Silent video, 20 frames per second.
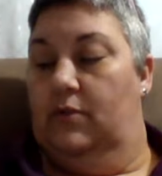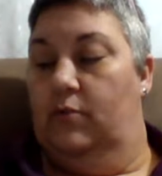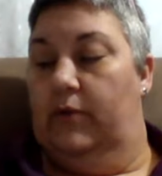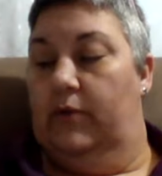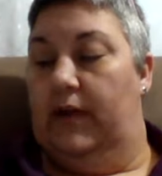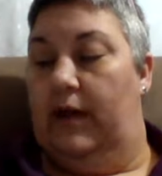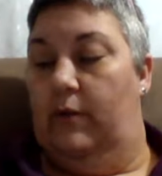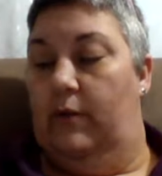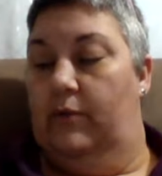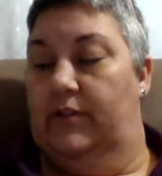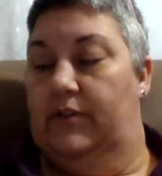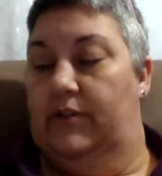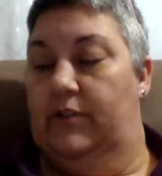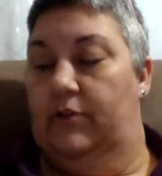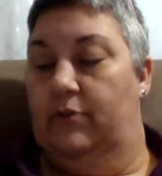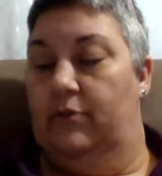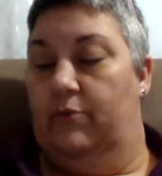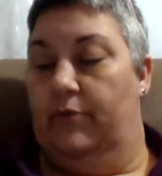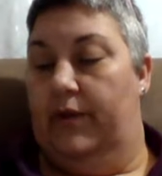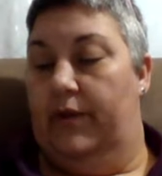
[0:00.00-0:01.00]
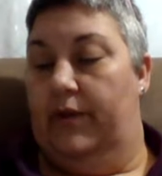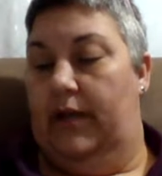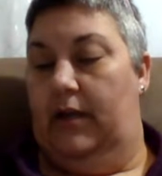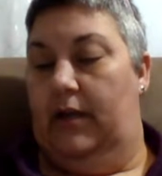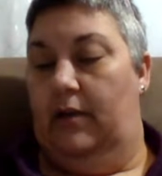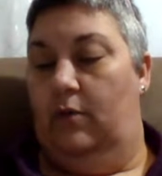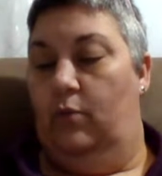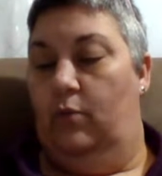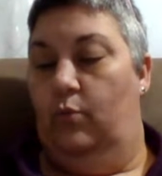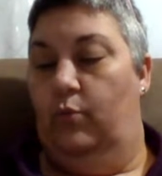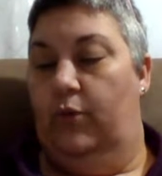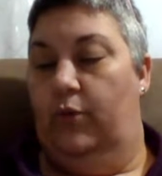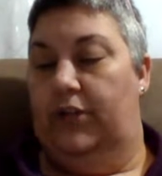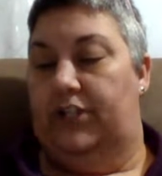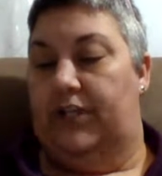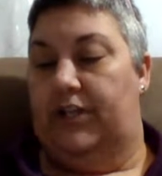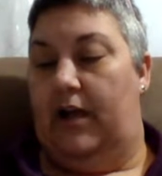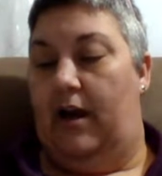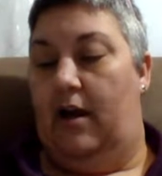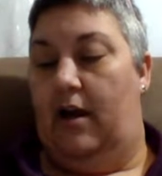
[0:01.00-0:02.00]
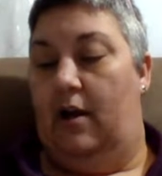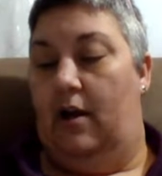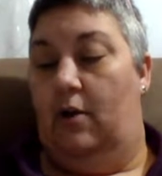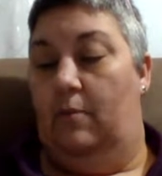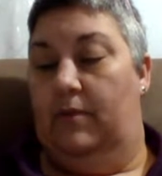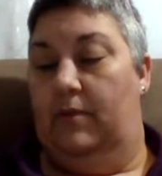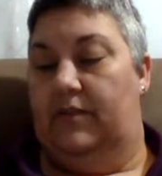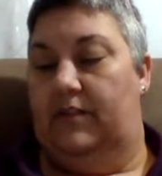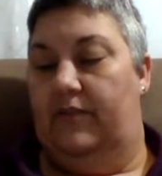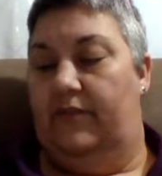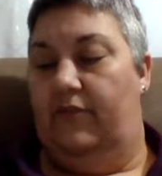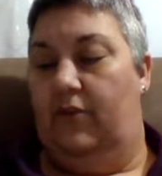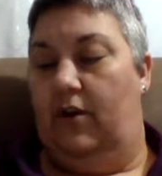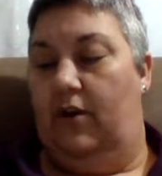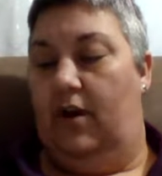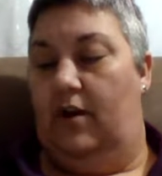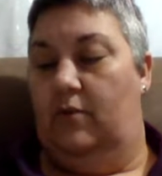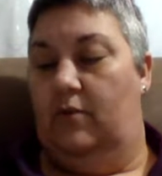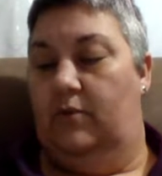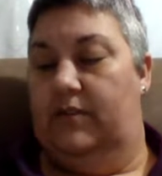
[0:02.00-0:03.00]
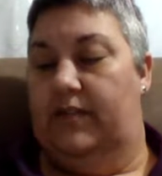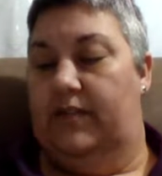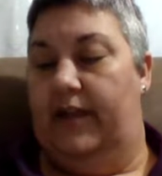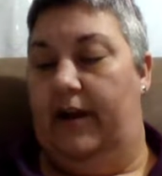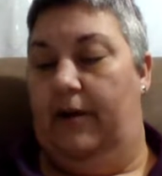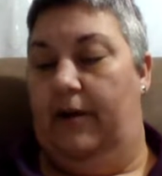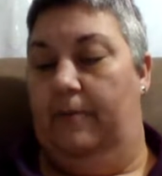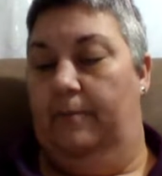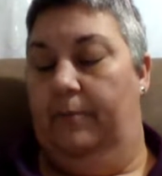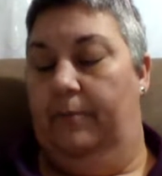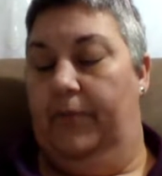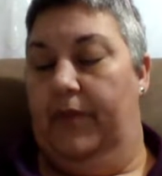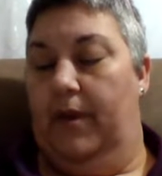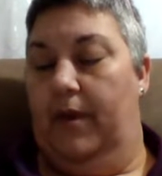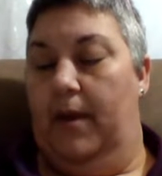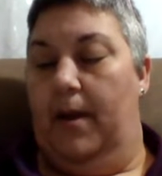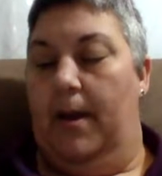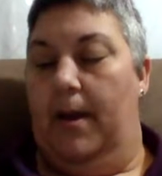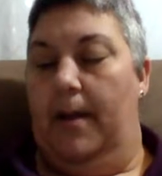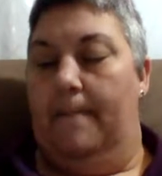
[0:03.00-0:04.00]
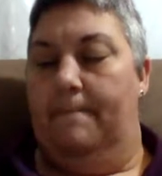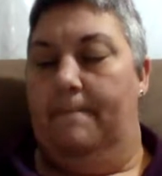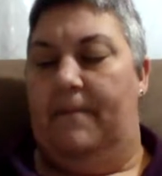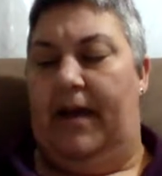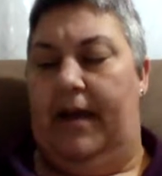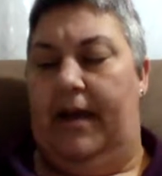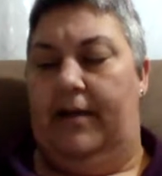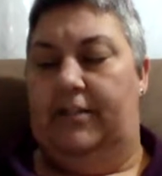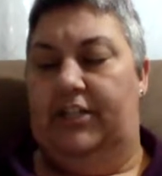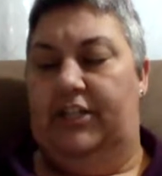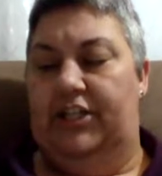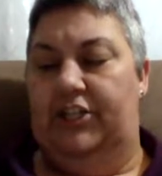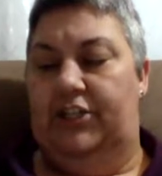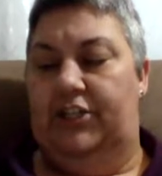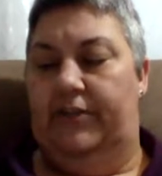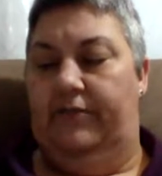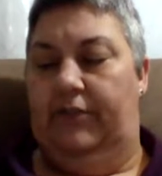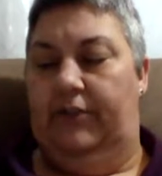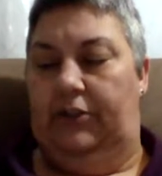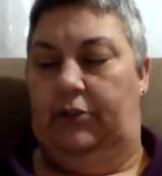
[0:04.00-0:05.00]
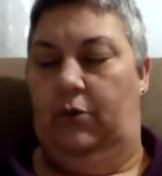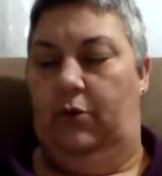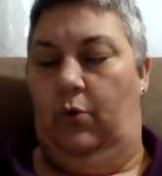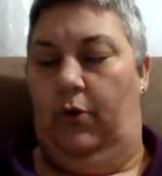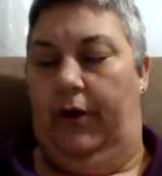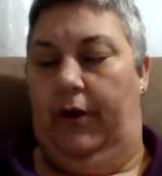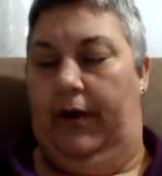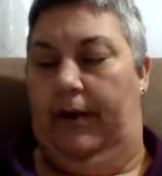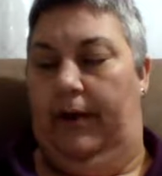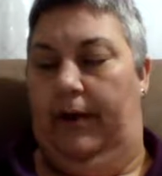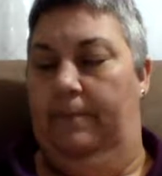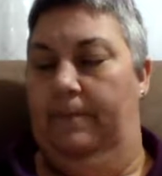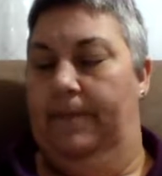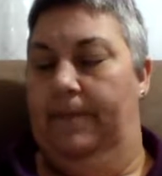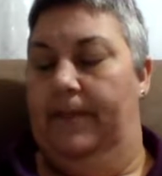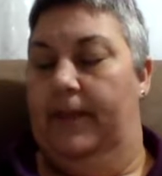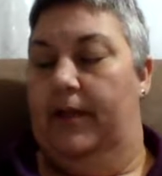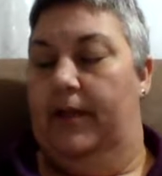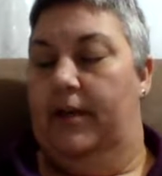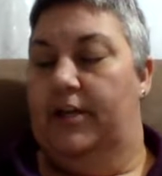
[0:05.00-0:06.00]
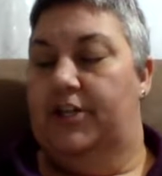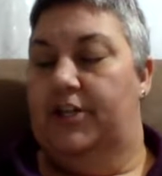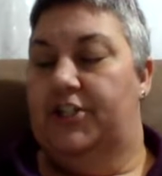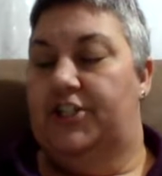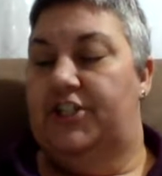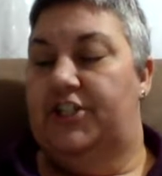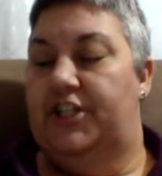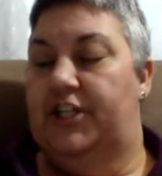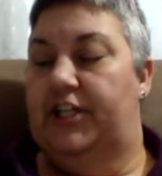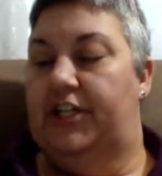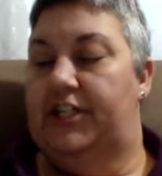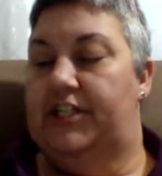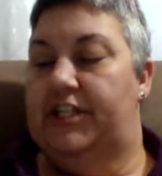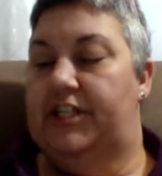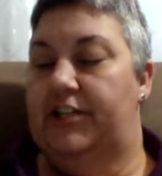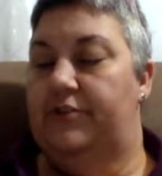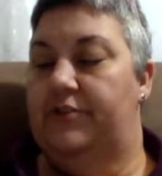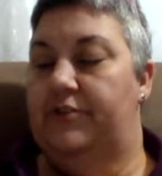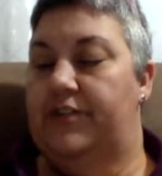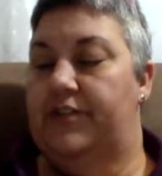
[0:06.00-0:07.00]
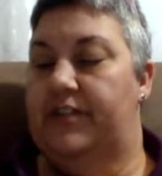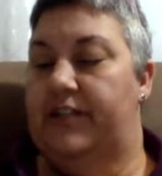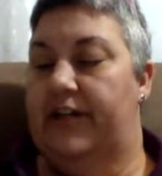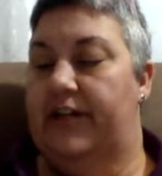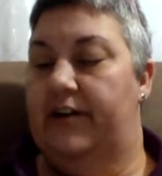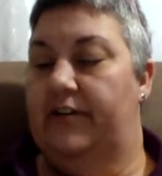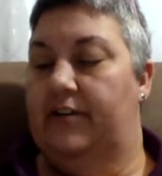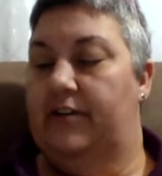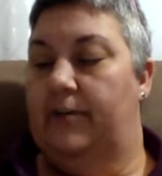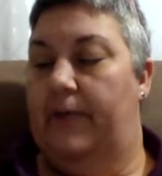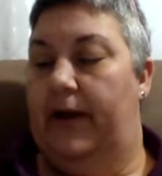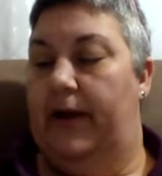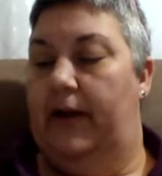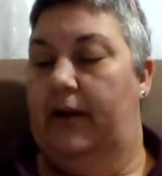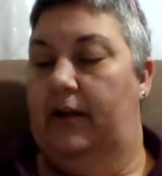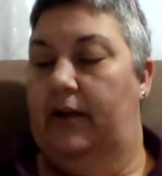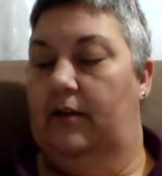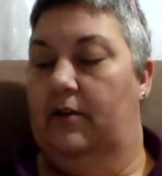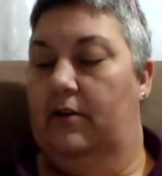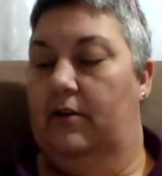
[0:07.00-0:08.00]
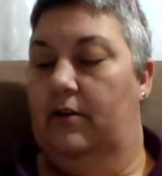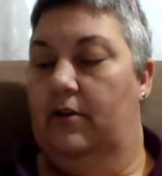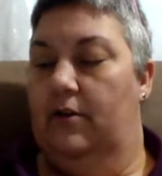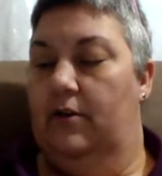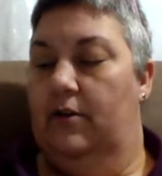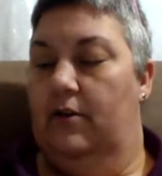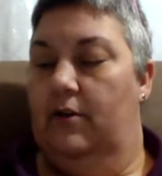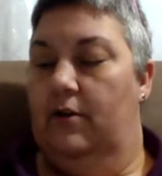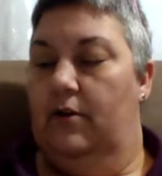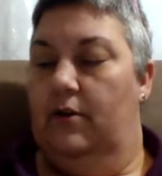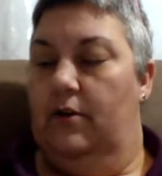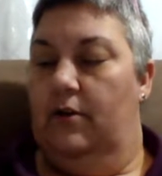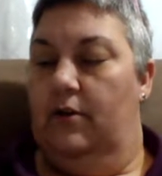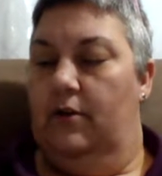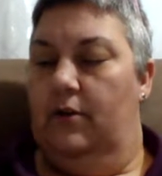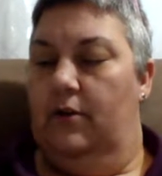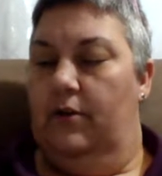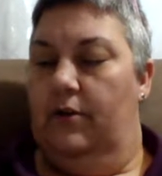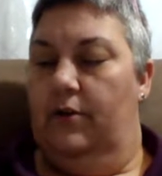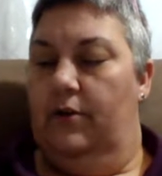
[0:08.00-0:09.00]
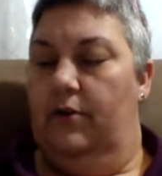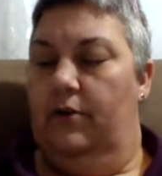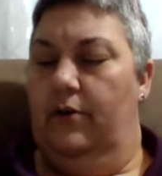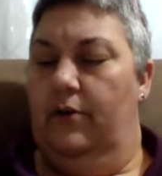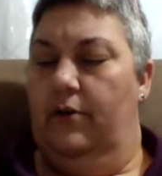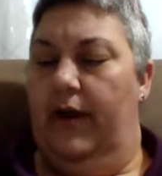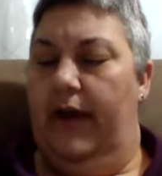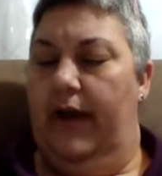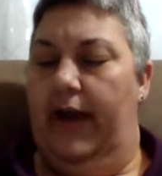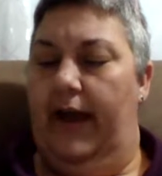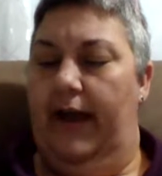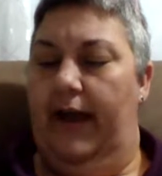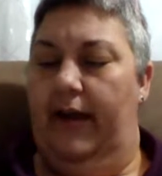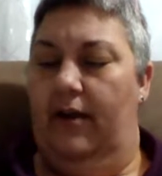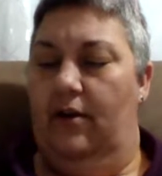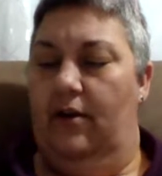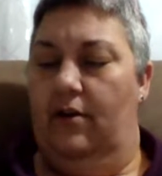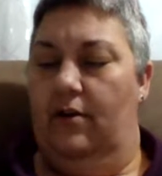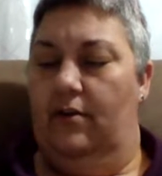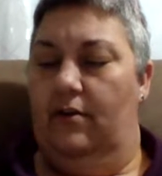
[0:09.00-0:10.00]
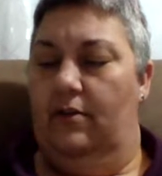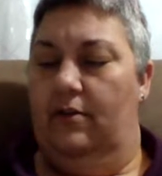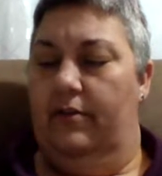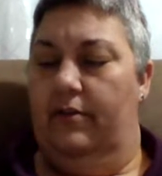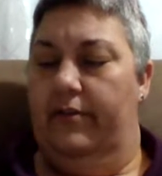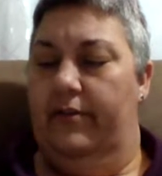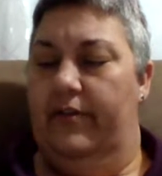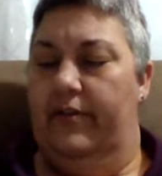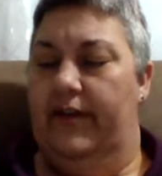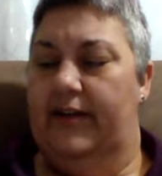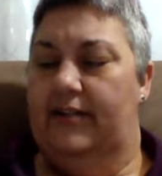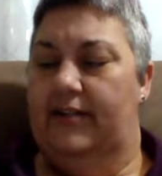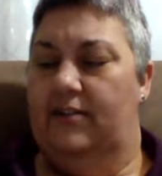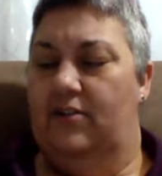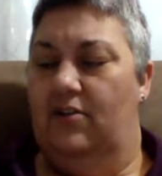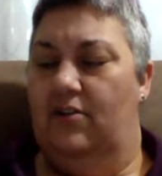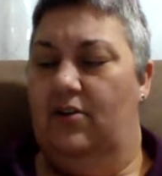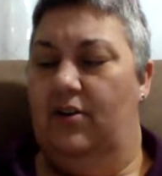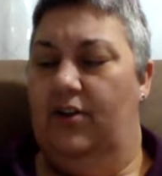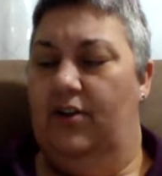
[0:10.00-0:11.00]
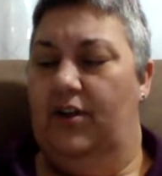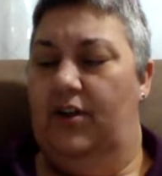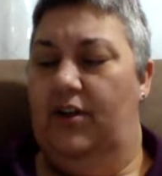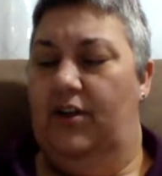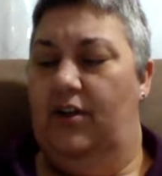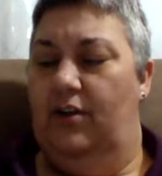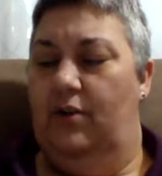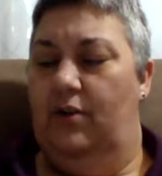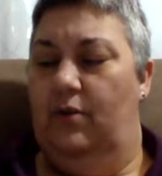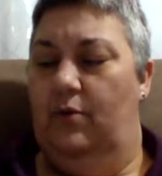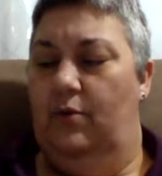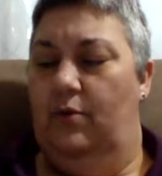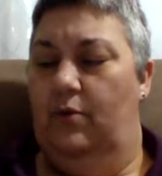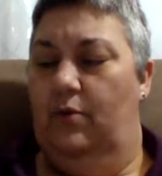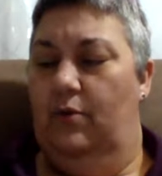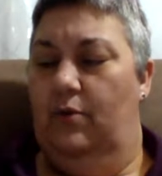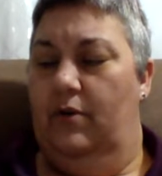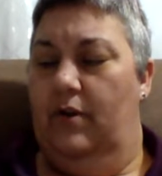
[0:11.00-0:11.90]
when I was 3, which I almost had forgotten was there. Pay attention, Victoria. She continued to stare at the painting. Your hair, that dark hue,